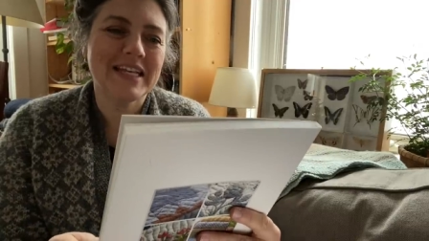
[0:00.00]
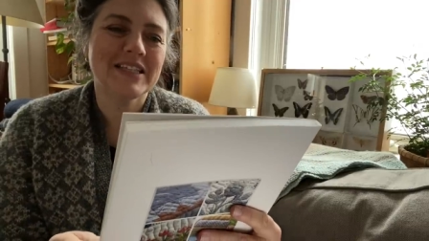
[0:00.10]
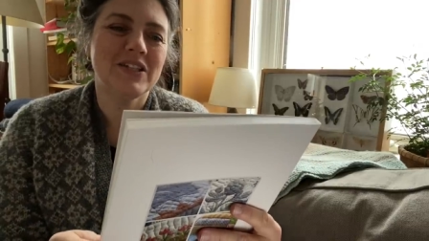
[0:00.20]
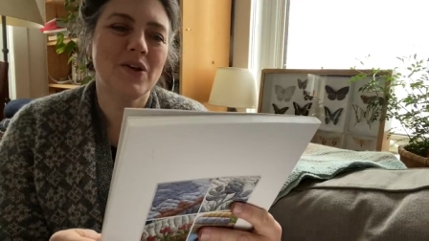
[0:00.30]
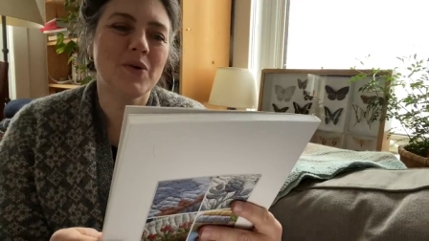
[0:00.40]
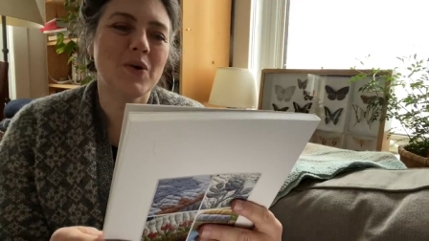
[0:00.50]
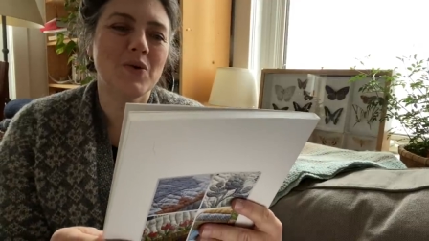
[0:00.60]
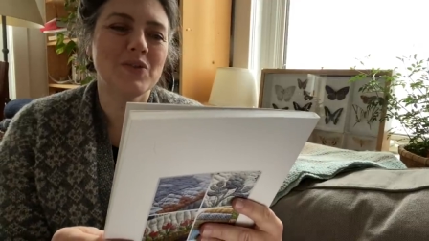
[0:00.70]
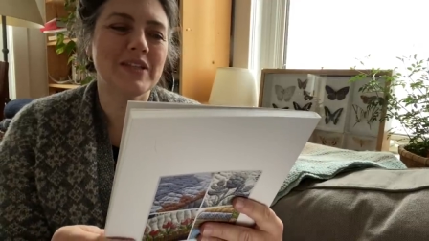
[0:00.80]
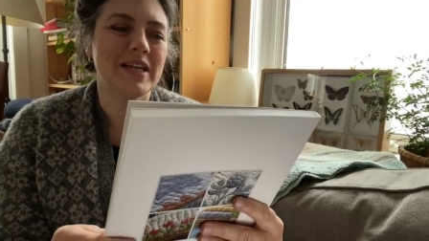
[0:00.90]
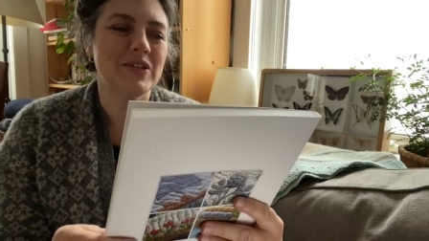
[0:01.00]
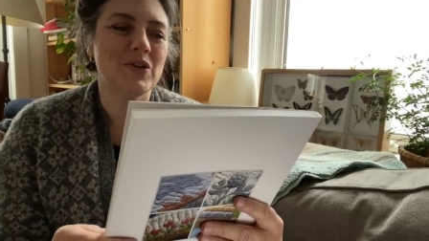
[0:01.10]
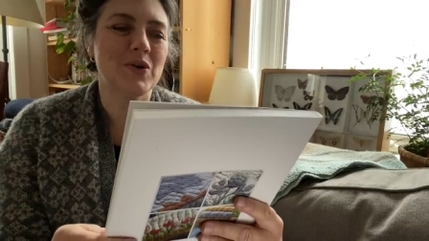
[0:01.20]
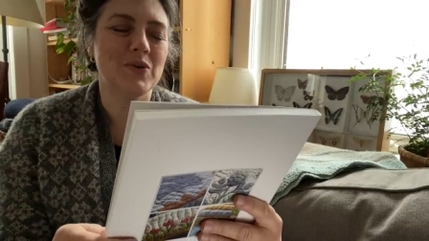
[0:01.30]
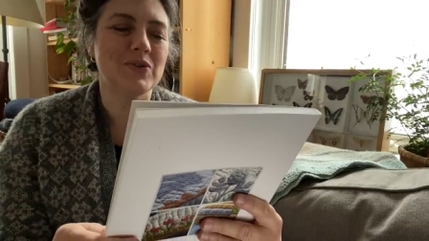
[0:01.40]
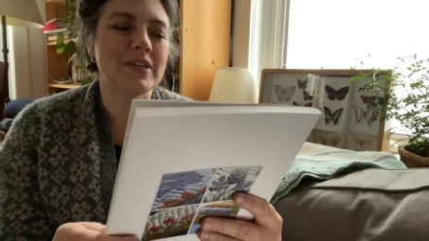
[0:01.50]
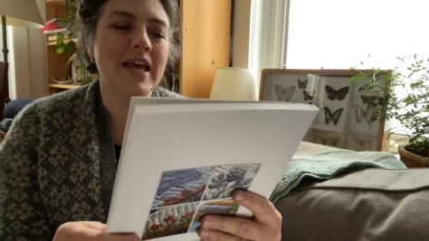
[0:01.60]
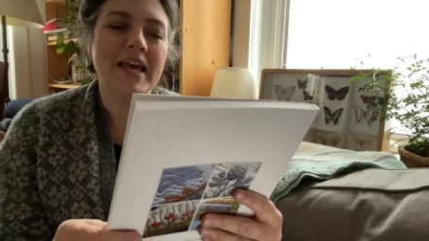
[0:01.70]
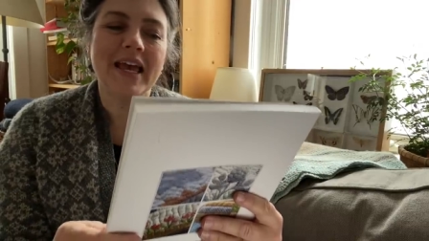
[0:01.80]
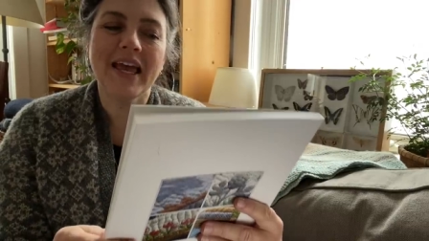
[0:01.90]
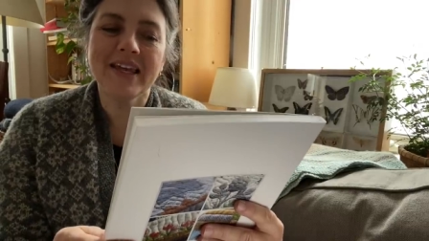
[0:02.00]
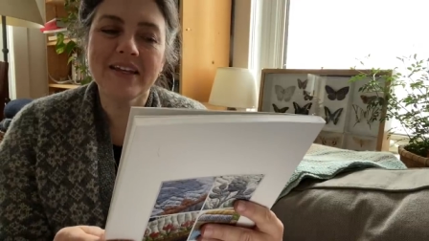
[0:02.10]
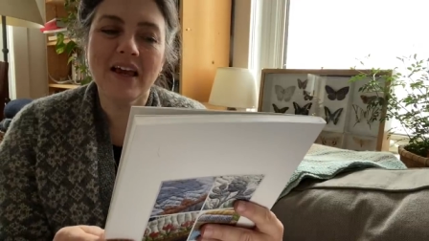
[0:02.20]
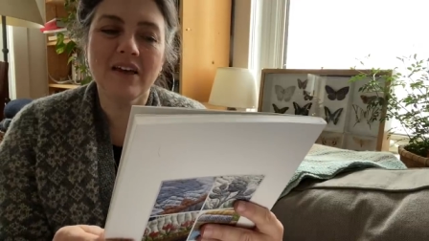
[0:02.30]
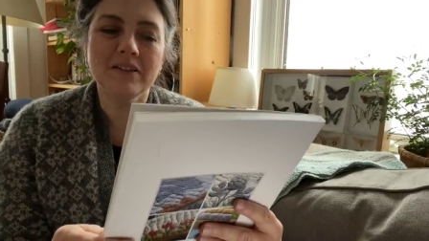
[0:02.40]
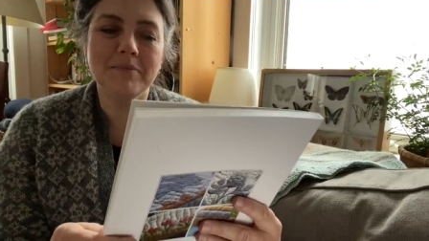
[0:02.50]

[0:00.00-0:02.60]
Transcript: It's Yoko Saito's Handheld